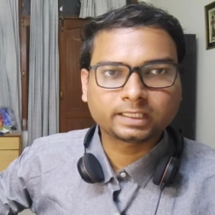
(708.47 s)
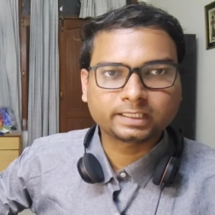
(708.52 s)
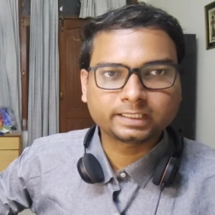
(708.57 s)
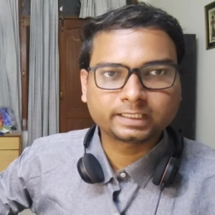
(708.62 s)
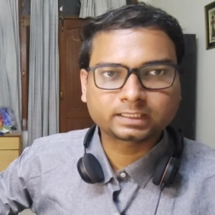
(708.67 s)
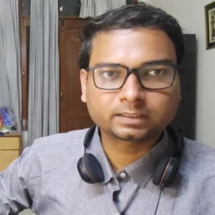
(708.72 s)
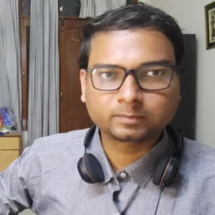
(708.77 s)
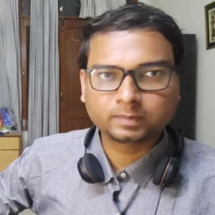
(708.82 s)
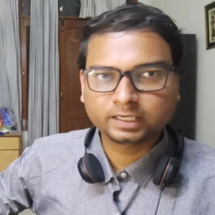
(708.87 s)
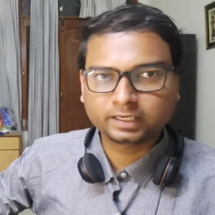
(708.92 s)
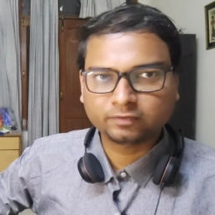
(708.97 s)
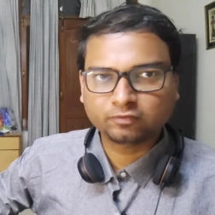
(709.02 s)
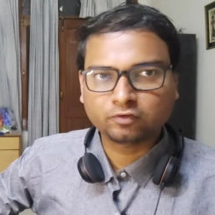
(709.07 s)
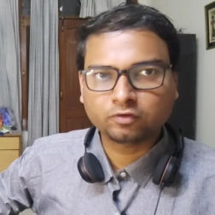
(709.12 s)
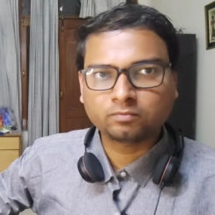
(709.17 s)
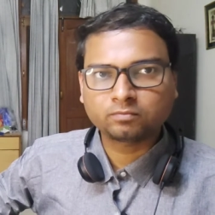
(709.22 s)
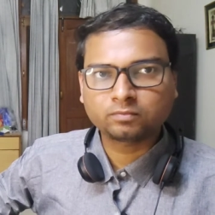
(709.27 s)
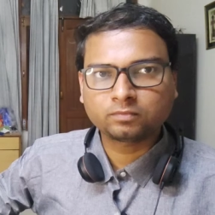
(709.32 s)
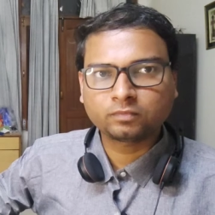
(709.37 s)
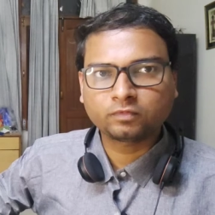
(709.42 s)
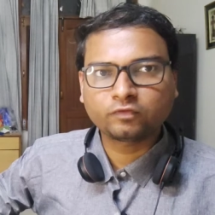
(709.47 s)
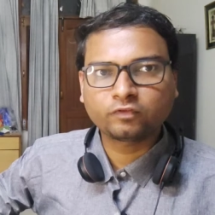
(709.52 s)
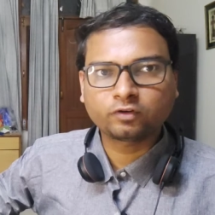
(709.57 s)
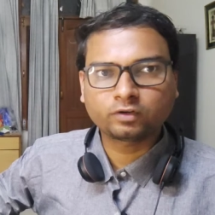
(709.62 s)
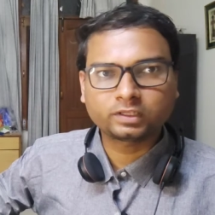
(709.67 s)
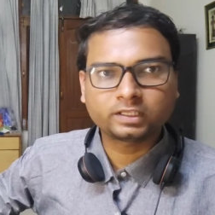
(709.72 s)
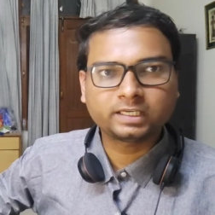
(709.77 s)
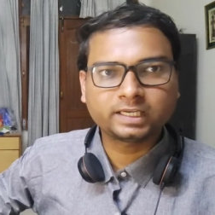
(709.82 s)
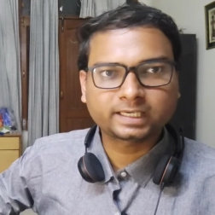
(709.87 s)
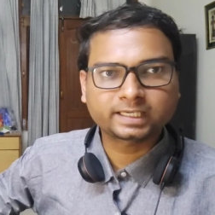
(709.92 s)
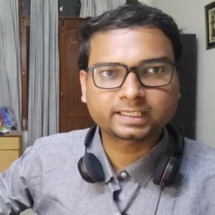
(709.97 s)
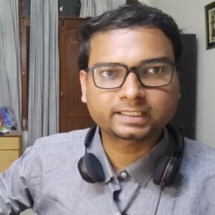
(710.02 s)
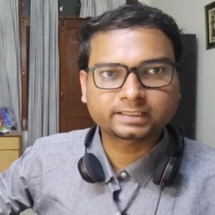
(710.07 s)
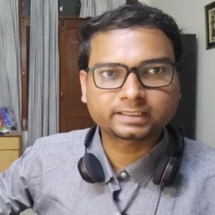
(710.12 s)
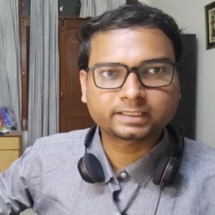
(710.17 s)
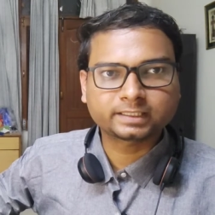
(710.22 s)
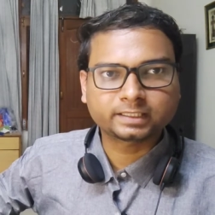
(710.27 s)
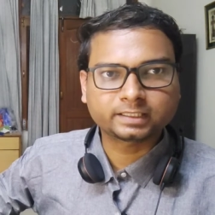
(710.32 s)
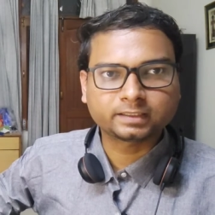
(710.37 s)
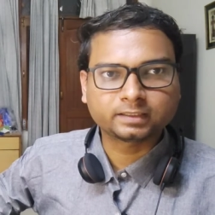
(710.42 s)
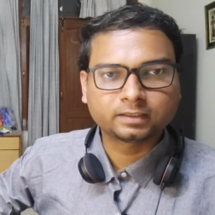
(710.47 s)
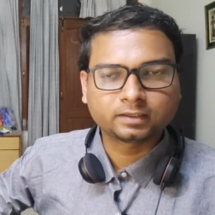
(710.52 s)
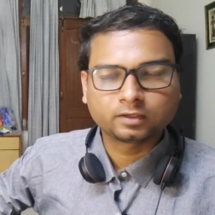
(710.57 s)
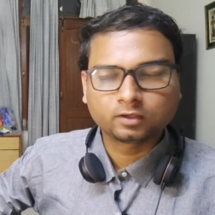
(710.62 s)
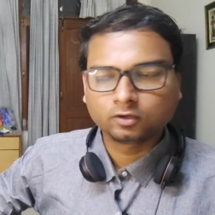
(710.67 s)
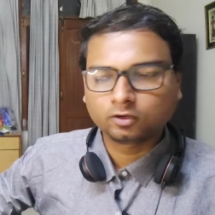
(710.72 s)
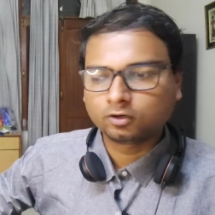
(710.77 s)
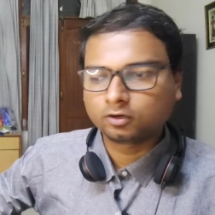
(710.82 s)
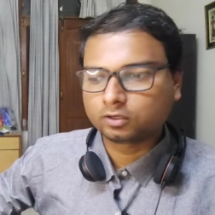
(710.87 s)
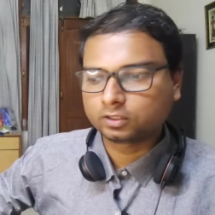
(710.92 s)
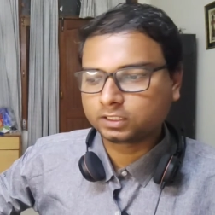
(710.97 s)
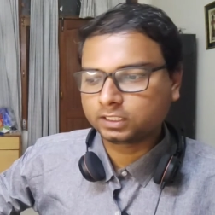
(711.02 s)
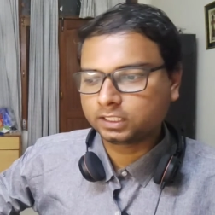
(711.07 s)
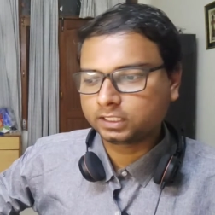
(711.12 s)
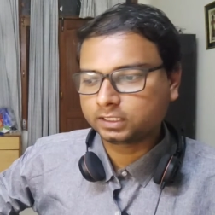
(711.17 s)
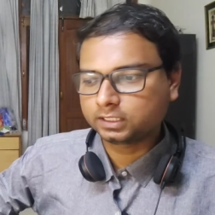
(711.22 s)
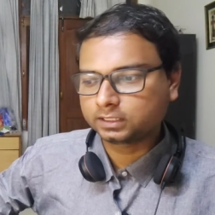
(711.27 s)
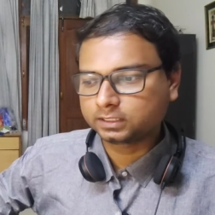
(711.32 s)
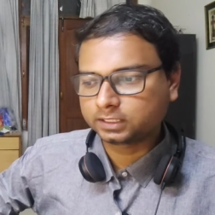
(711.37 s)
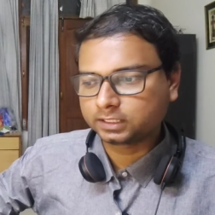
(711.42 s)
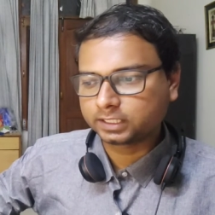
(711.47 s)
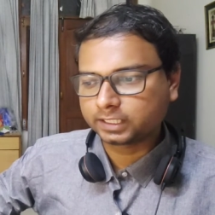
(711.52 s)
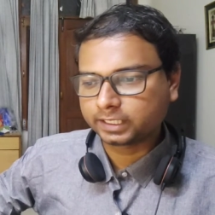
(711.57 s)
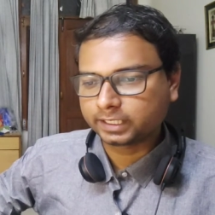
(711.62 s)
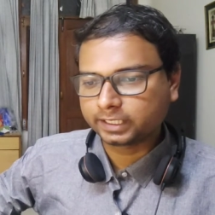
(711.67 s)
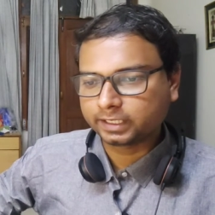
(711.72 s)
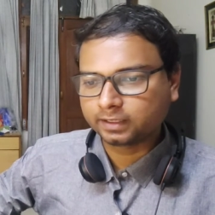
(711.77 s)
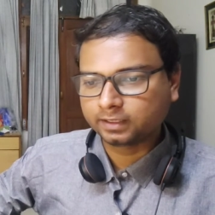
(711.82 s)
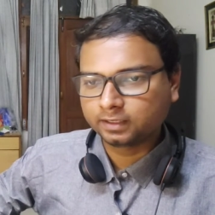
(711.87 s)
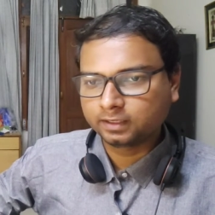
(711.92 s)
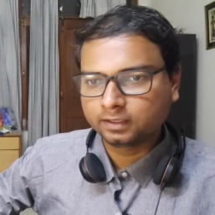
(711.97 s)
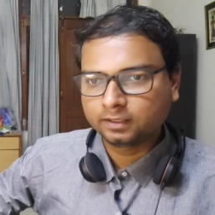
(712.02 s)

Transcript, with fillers: iex platform for the electricity or the energy right